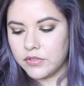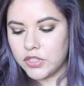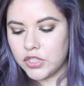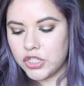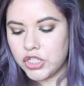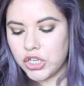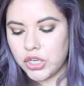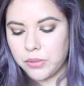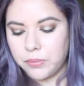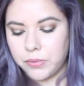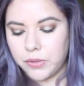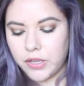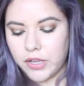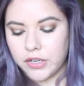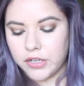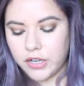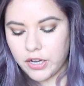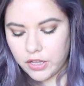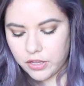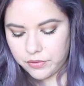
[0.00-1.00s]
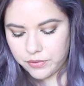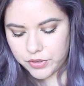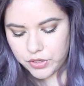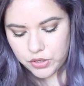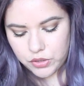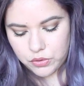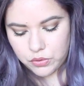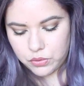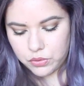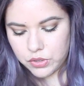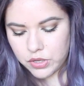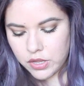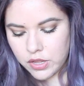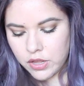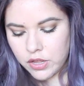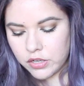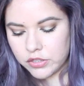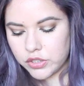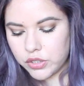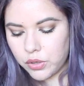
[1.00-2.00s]
Sheer Blonde Color Renew
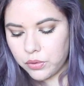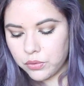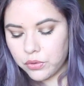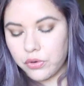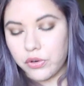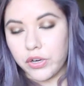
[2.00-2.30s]
Tone